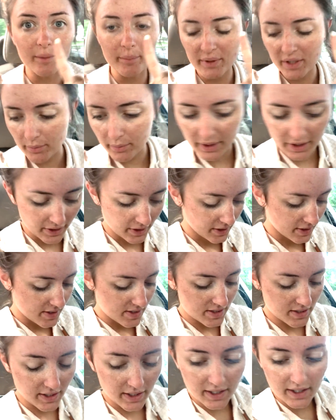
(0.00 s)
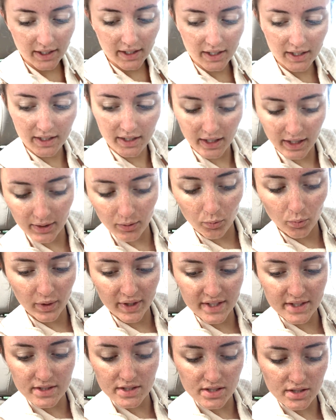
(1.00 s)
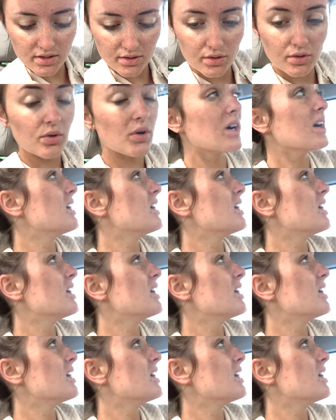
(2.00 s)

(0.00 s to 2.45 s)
up in America today, and I went to